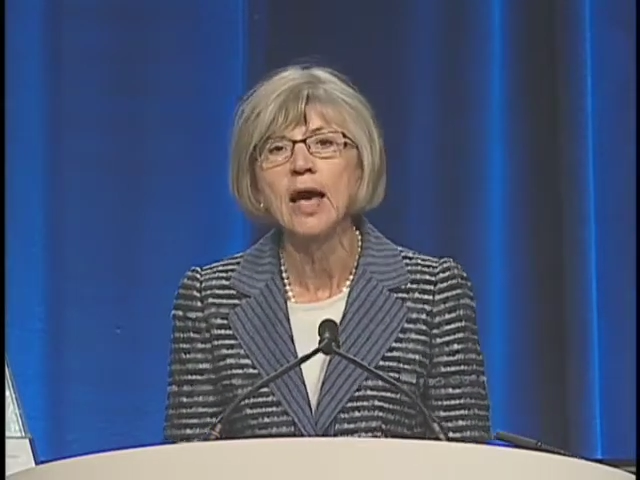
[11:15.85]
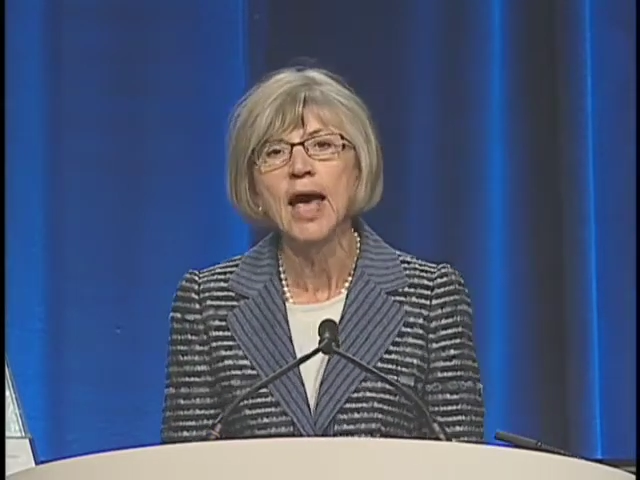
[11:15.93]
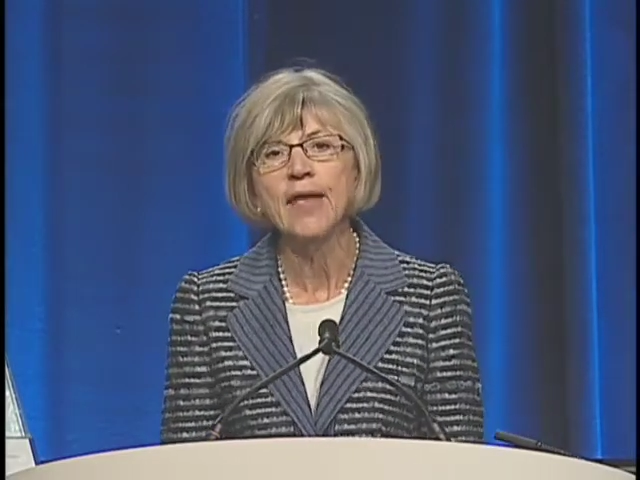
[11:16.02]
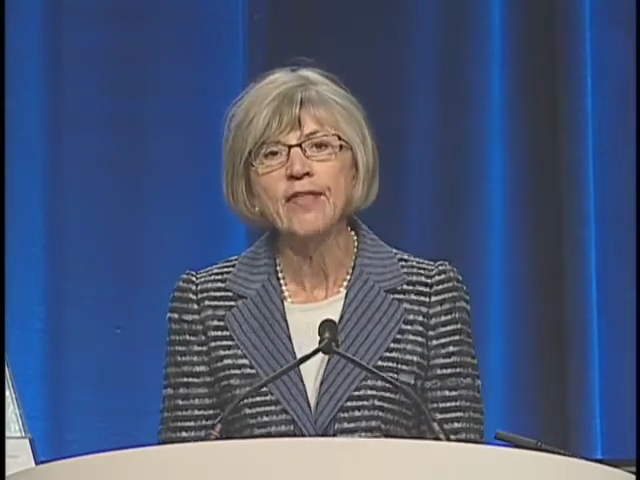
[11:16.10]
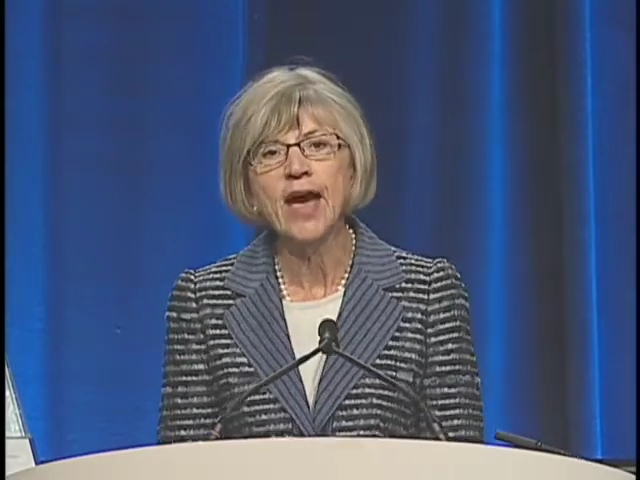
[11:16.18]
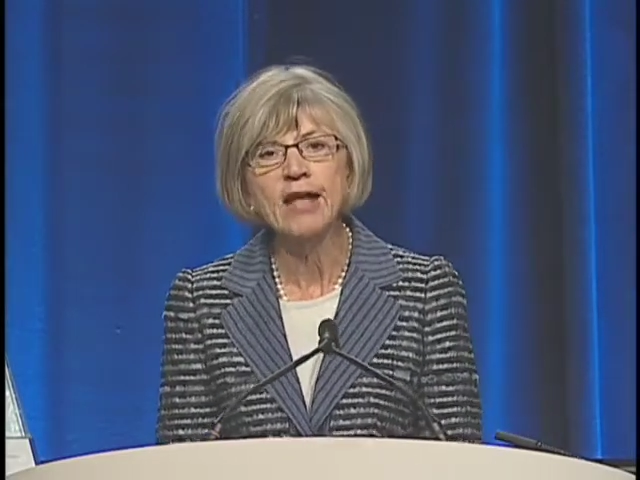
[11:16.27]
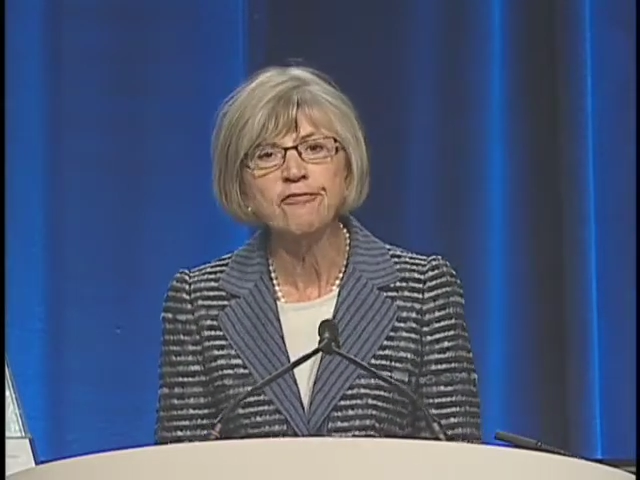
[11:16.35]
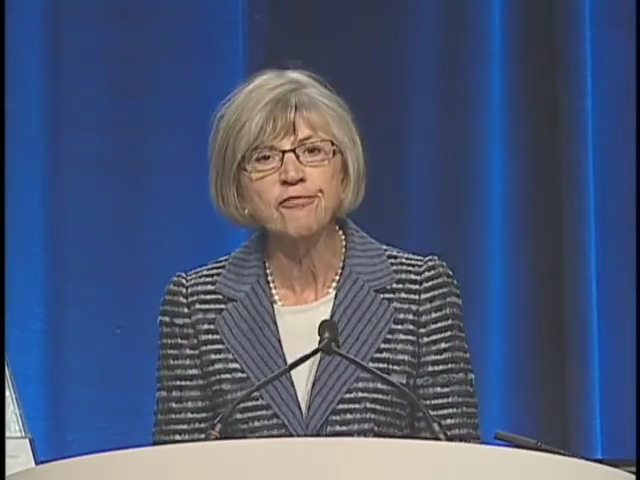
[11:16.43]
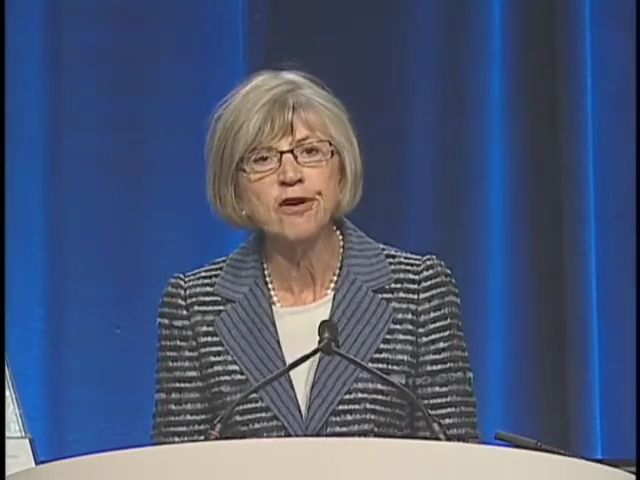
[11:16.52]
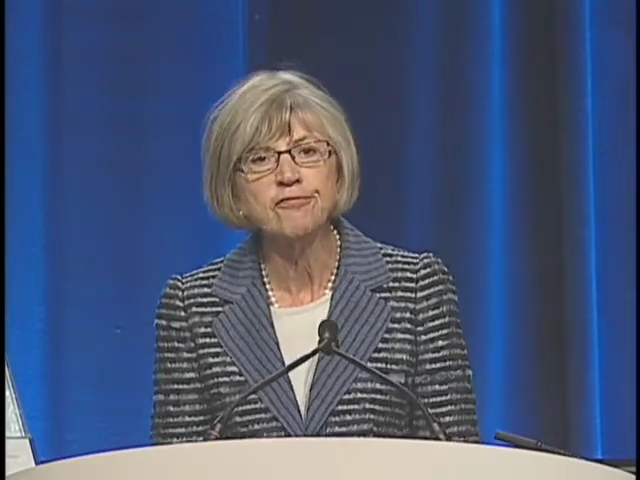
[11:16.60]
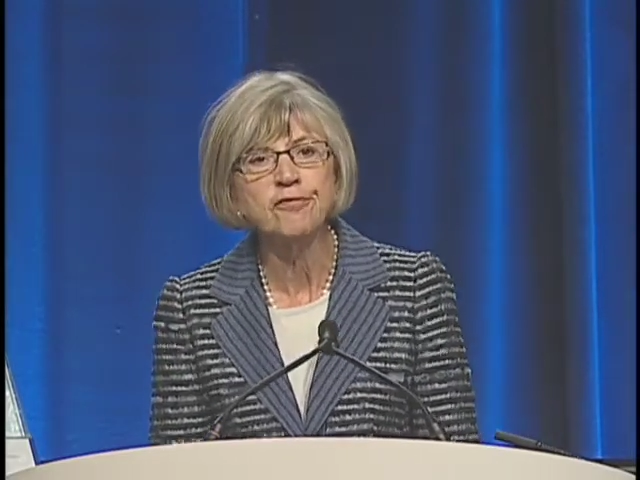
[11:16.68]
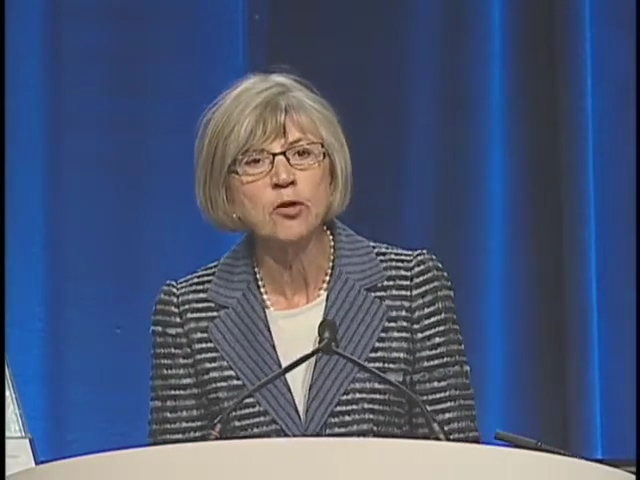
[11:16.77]
and that
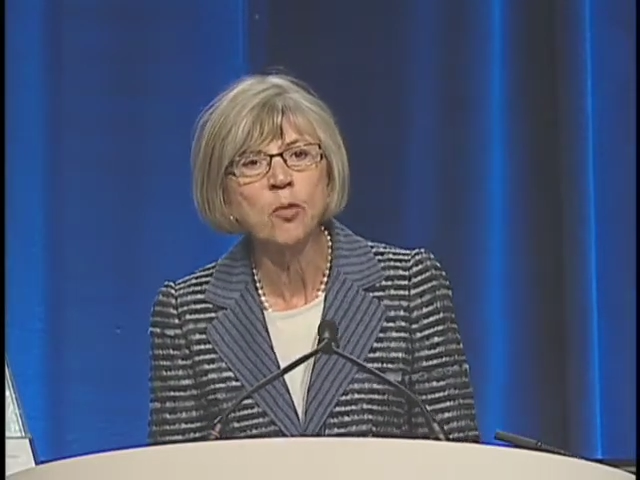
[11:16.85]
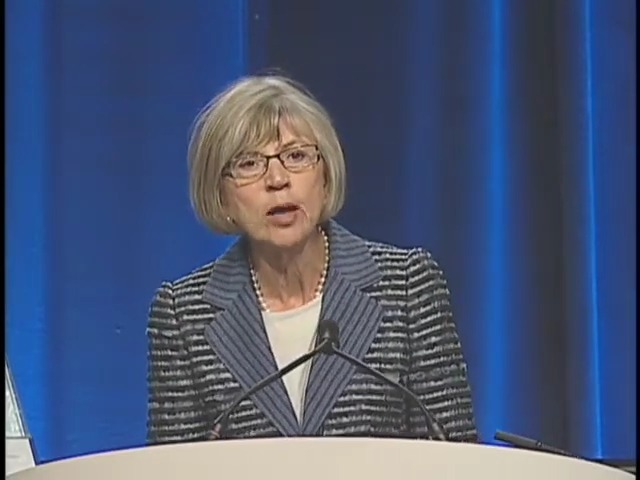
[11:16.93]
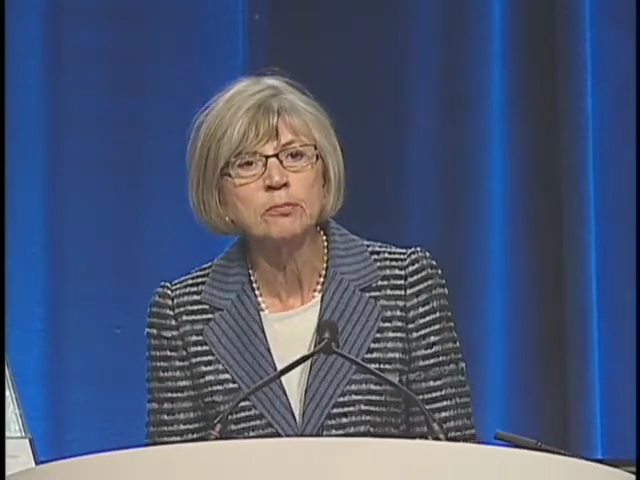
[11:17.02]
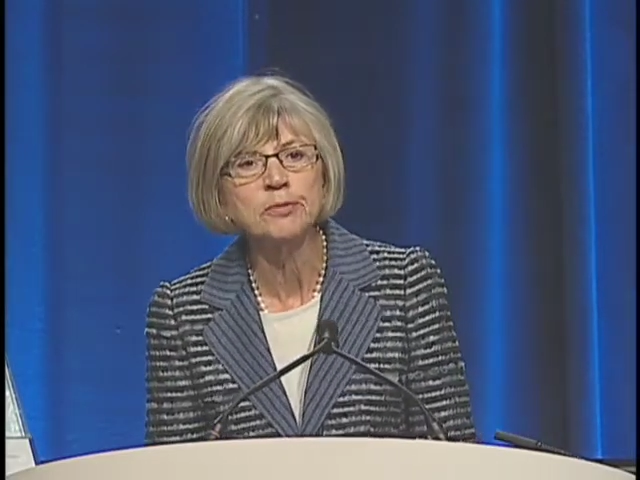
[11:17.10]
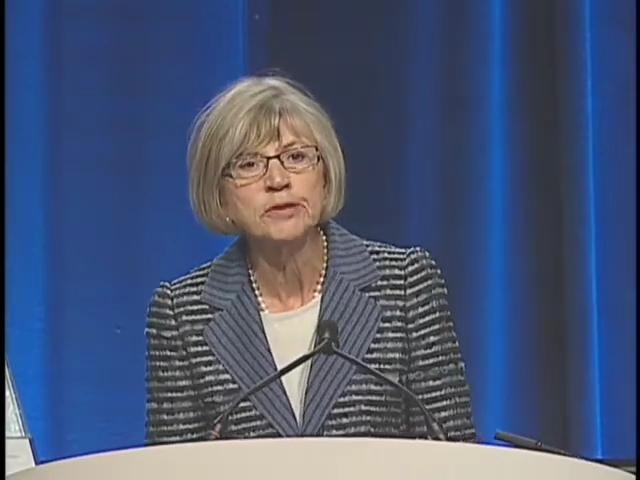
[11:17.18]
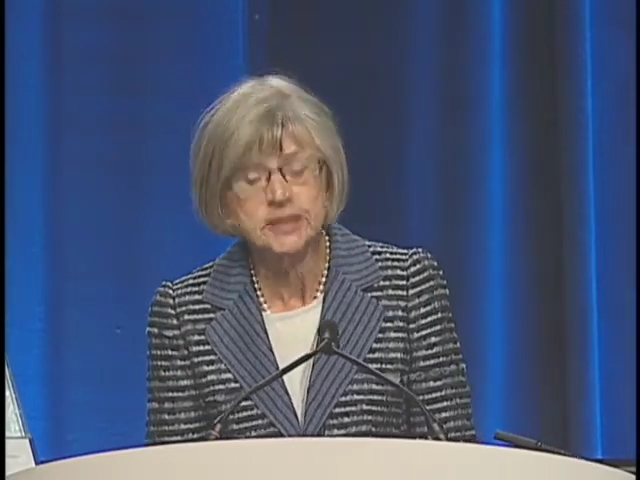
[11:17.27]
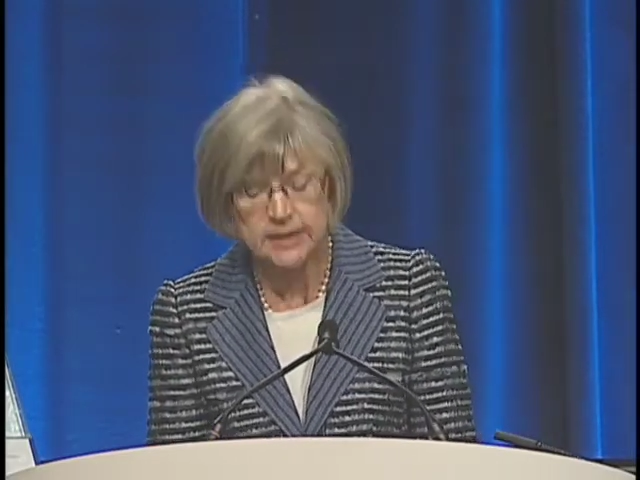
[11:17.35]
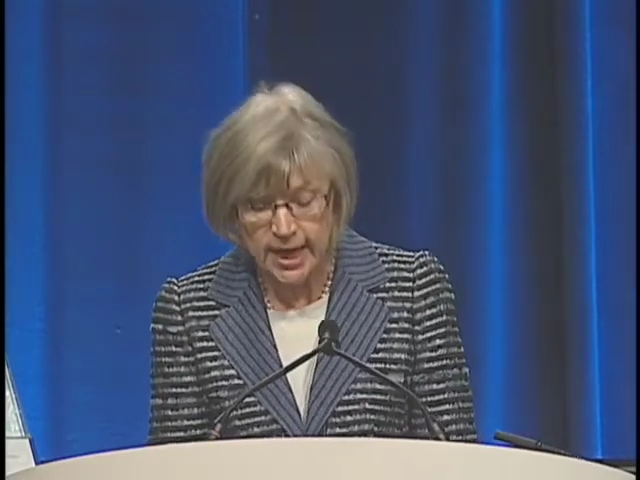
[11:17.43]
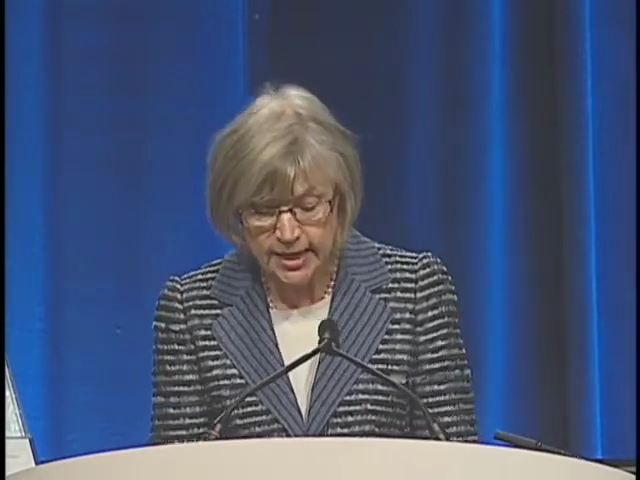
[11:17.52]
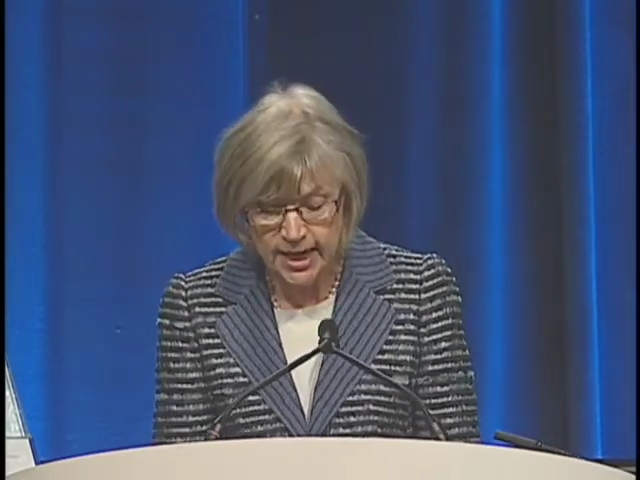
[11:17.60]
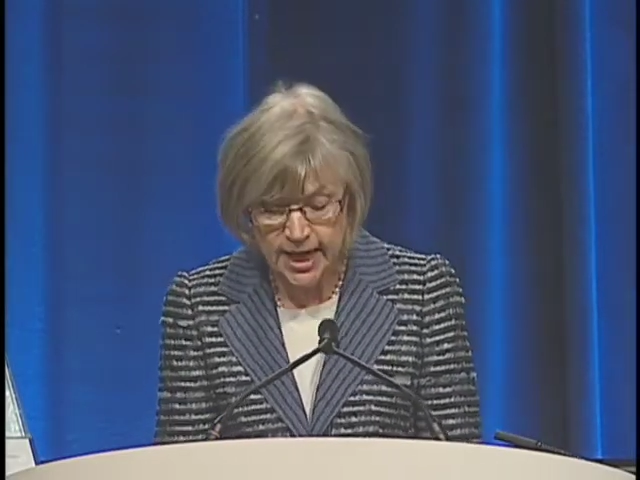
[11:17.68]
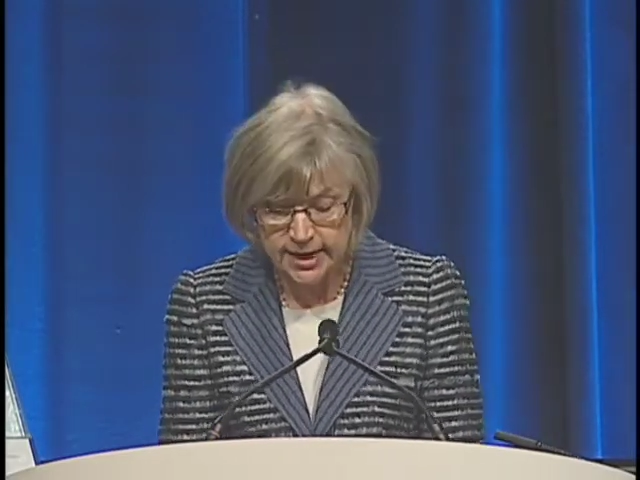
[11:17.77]

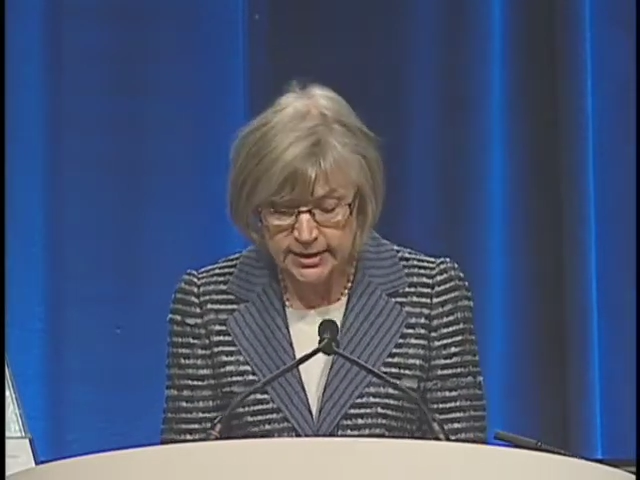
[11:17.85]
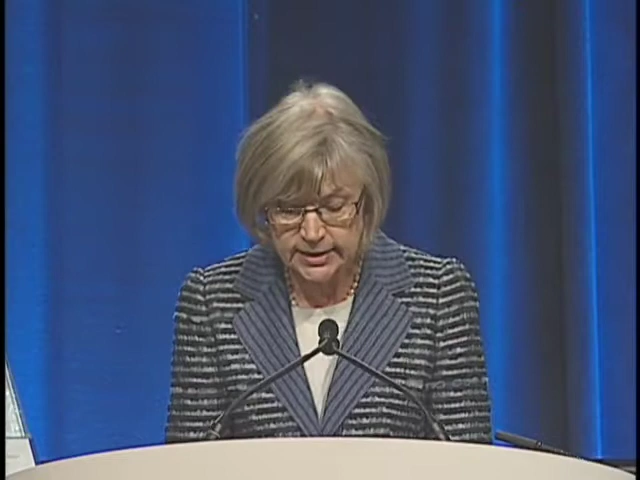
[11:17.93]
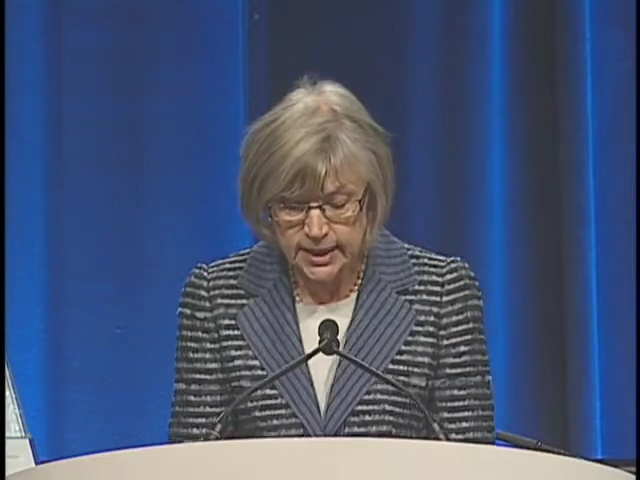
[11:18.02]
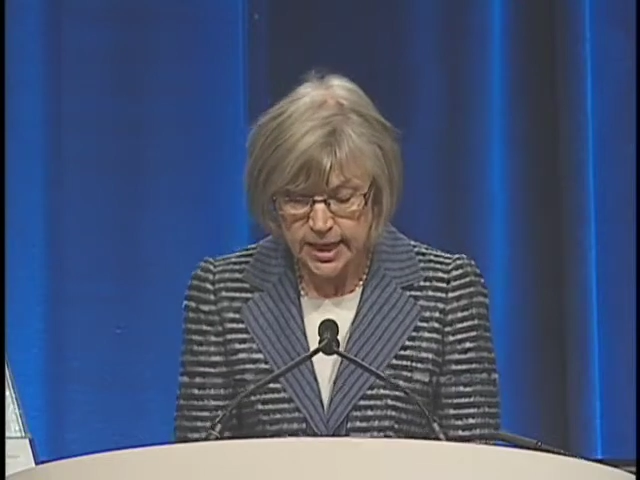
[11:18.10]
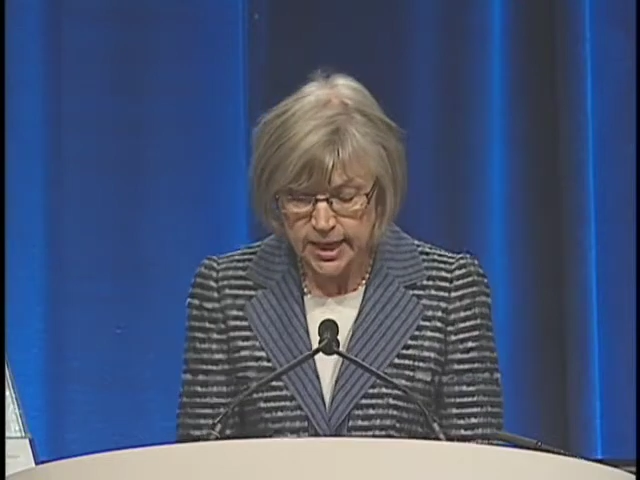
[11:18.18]
51% has